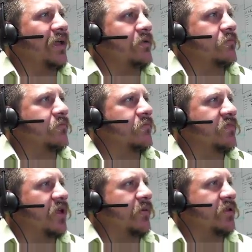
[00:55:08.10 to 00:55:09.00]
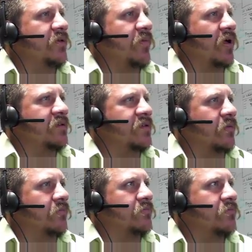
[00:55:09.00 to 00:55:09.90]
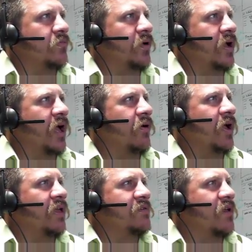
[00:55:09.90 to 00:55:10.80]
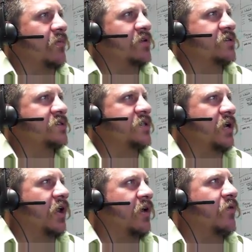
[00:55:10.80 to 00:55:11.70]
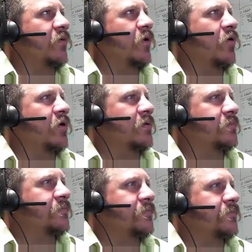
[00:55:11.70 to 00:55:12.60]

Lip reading: Alright, time to debug something. We got something interesting enough. We broke it.